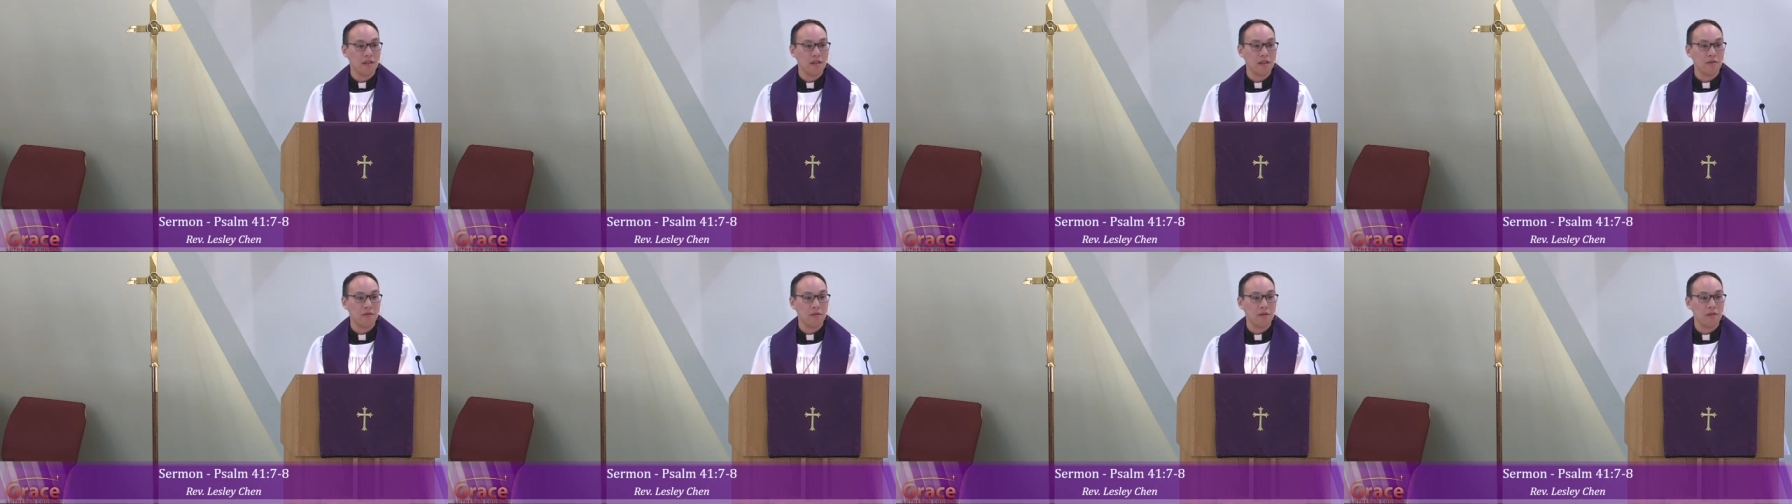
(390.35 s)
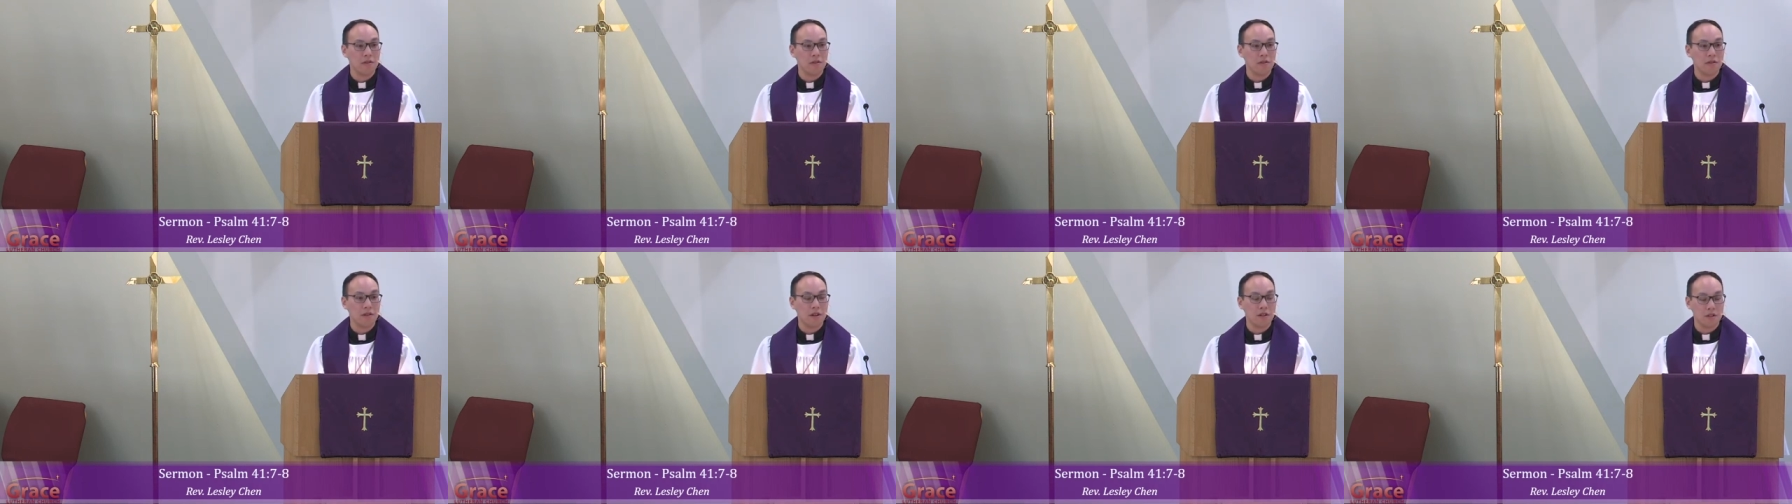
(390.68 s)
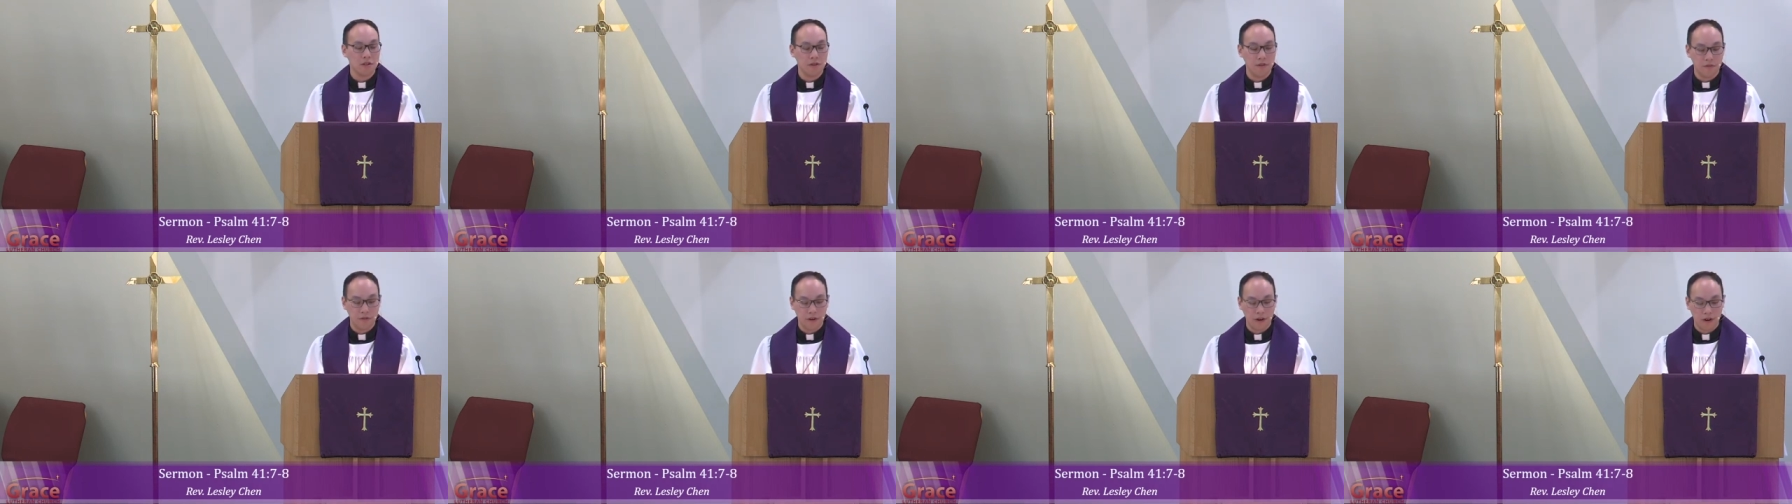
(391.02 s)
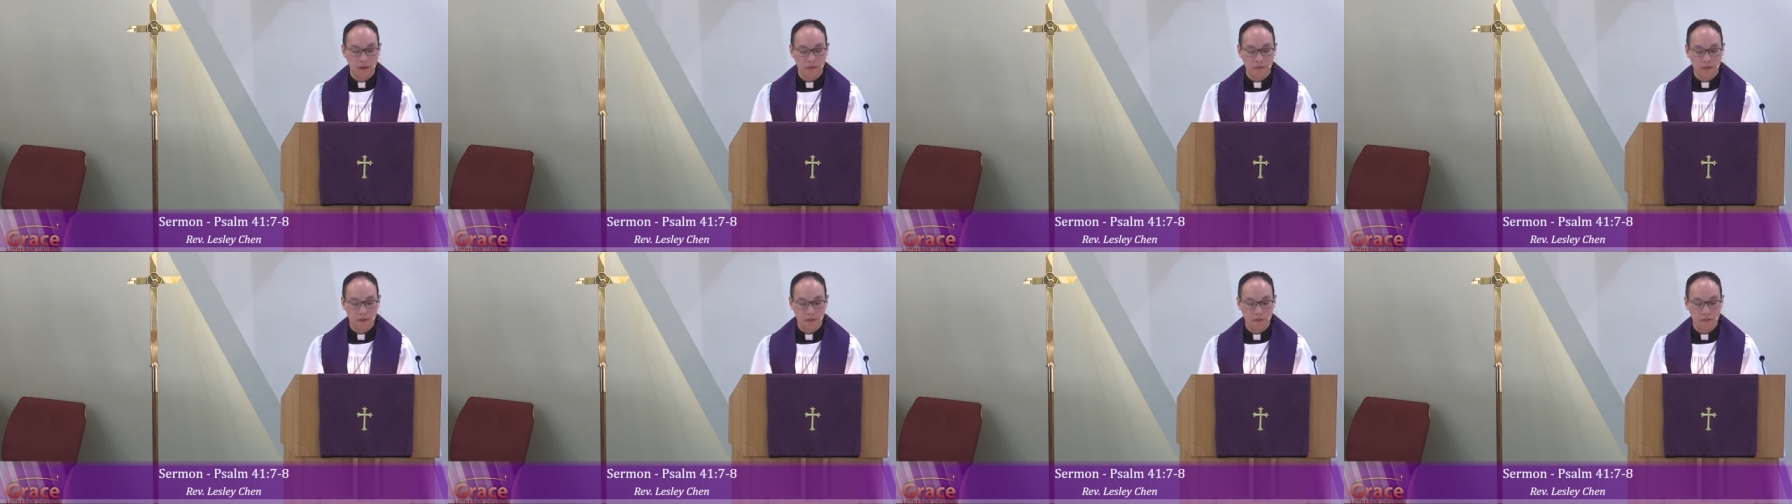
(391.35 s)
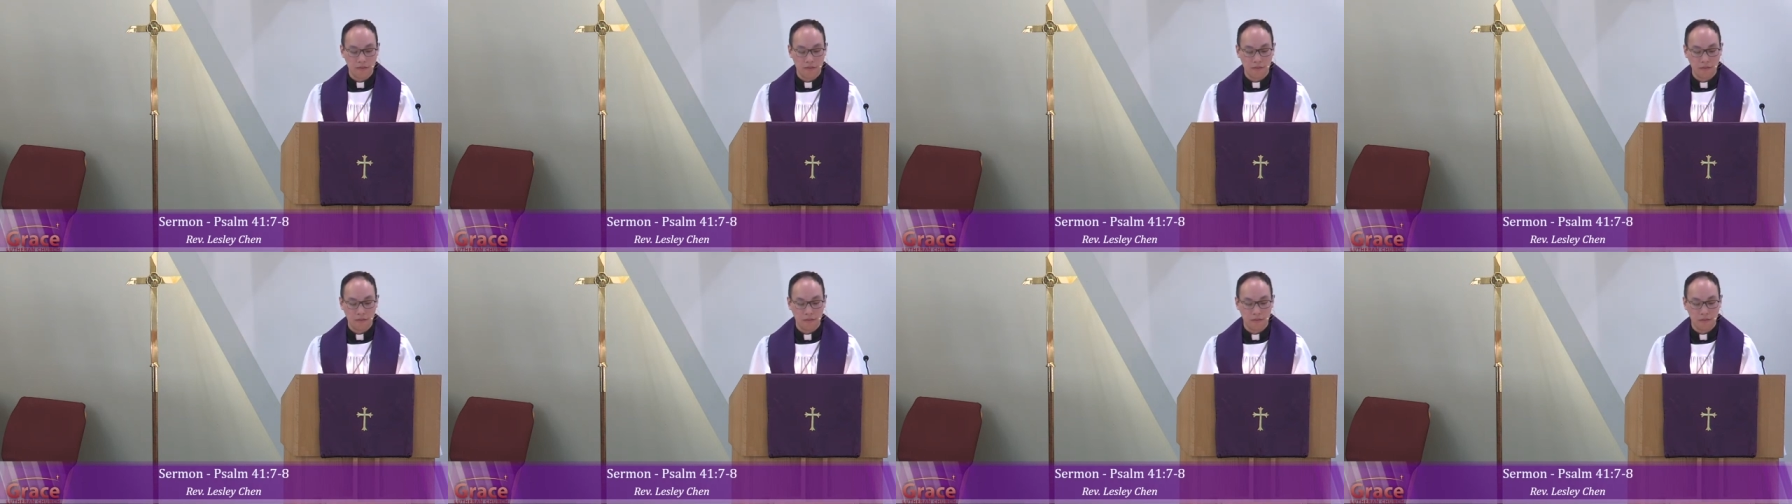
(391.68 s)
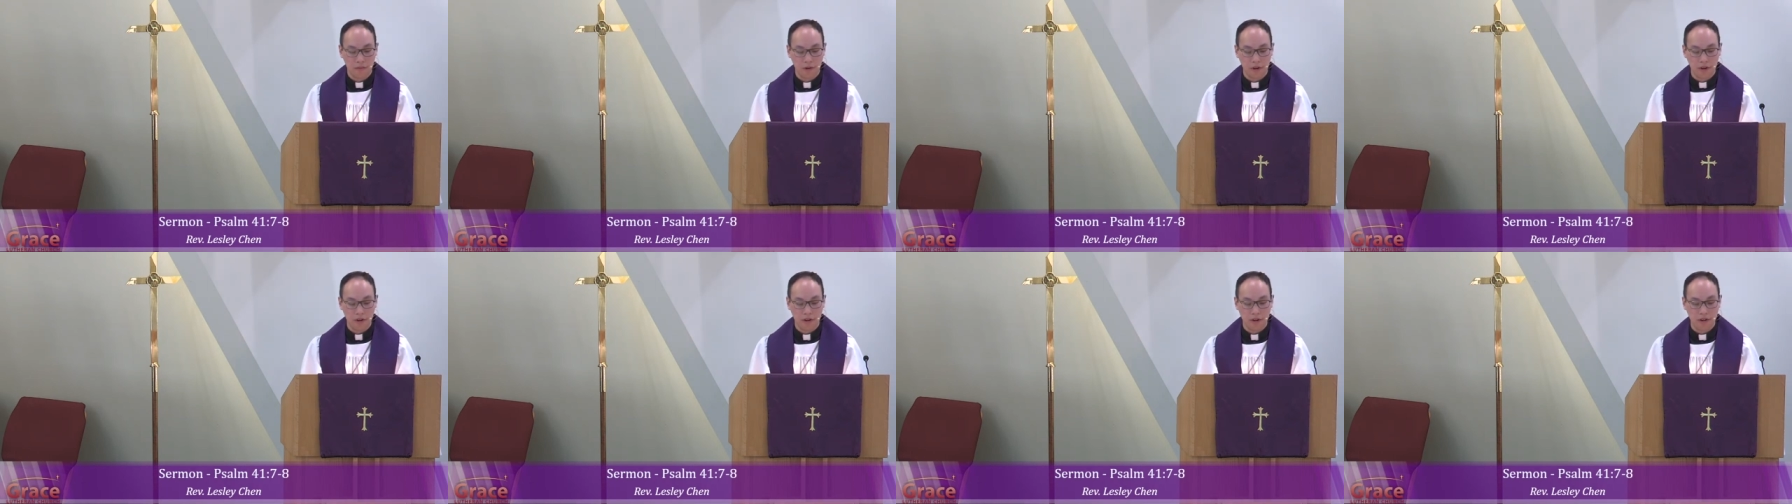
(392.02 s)
that was not too far from
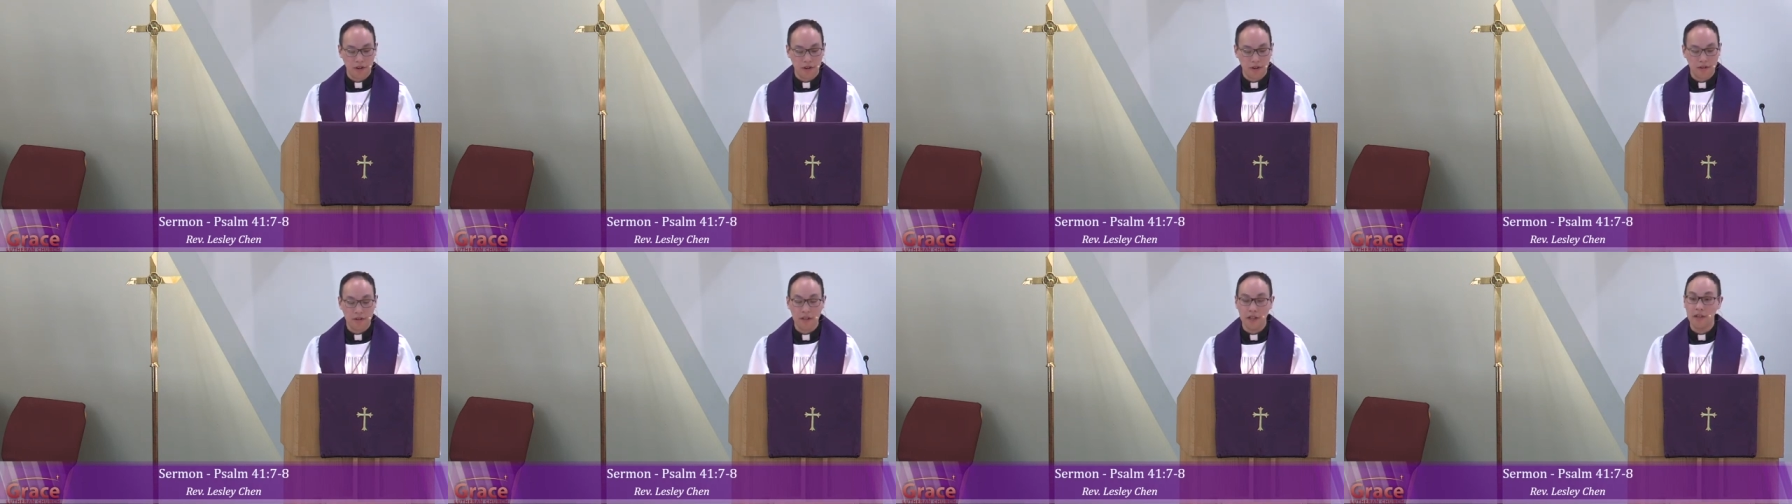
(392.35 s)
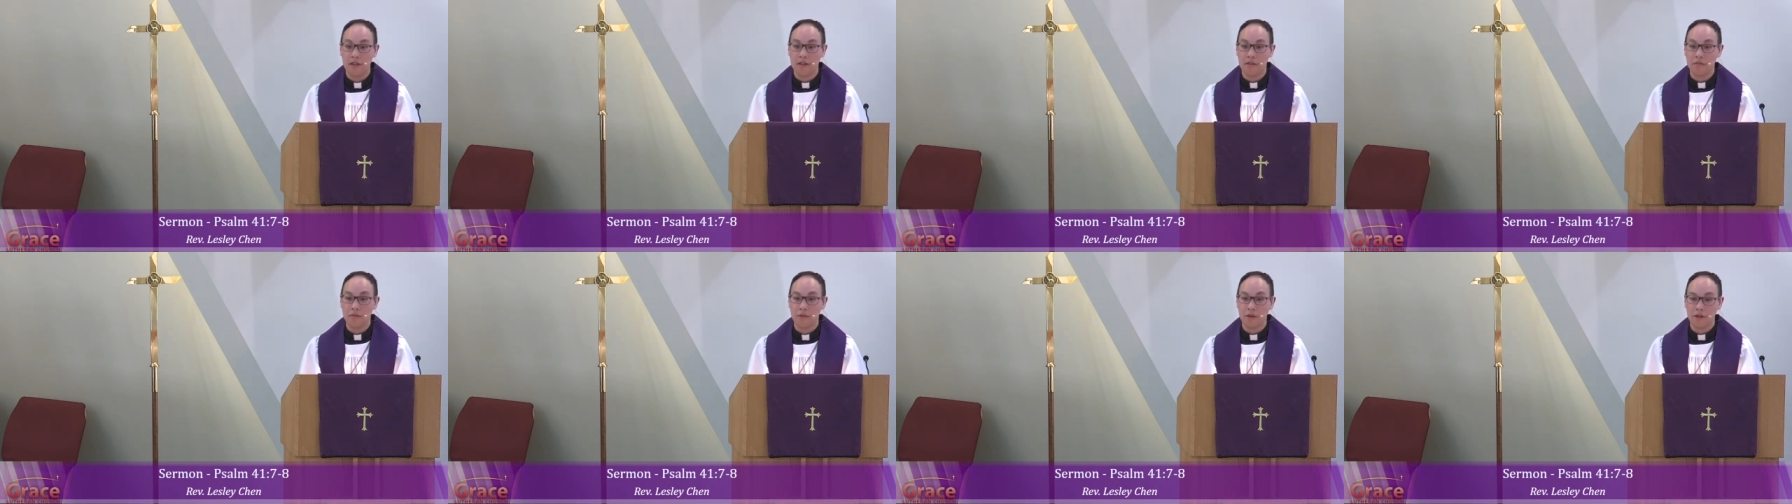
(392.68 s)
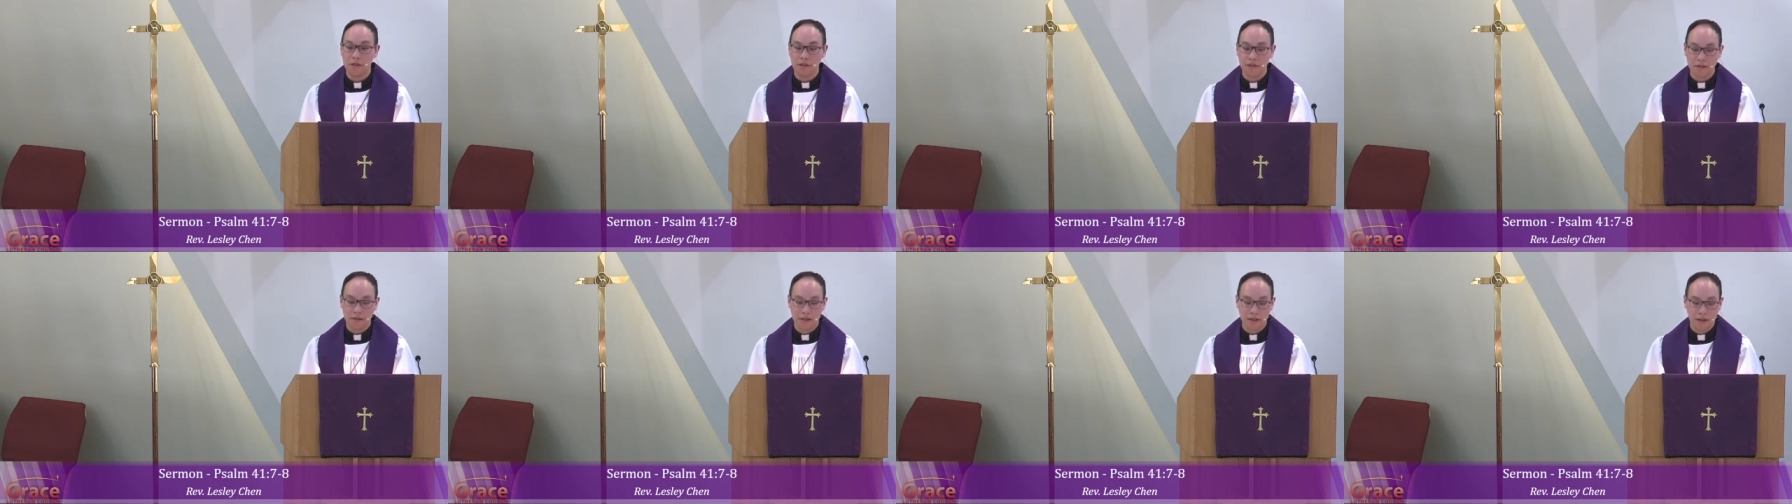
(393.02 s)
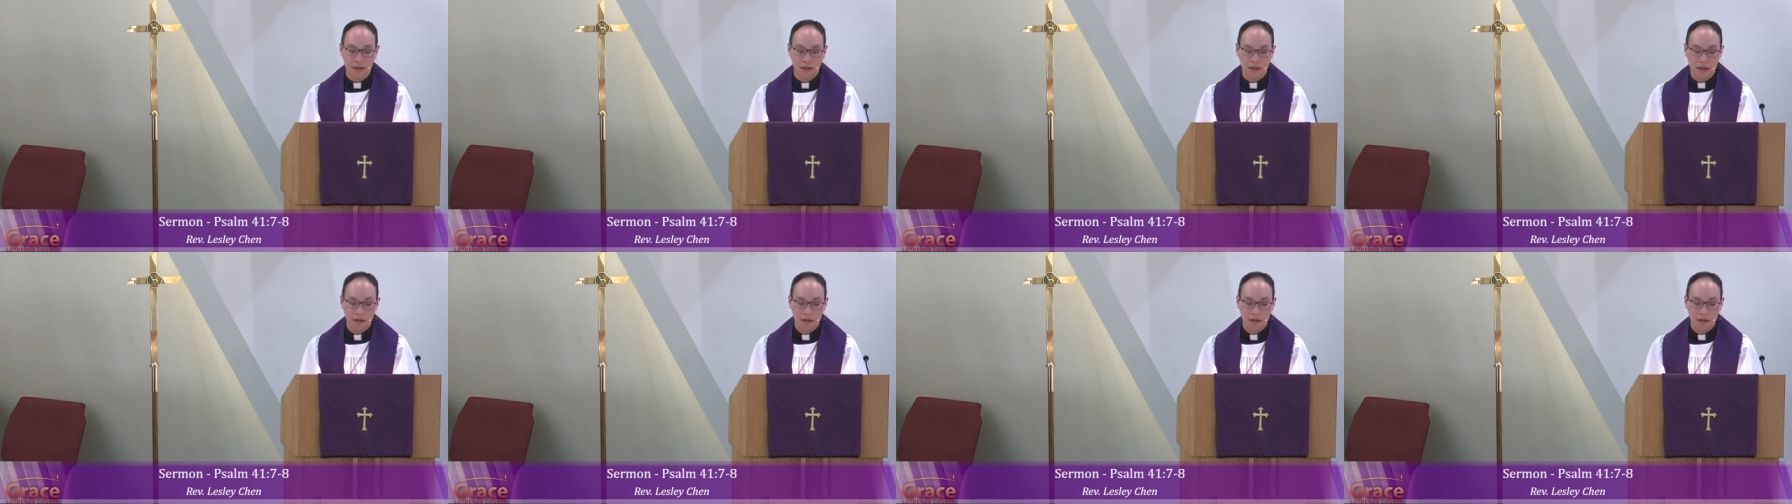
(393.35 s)
where uh, Clayton was.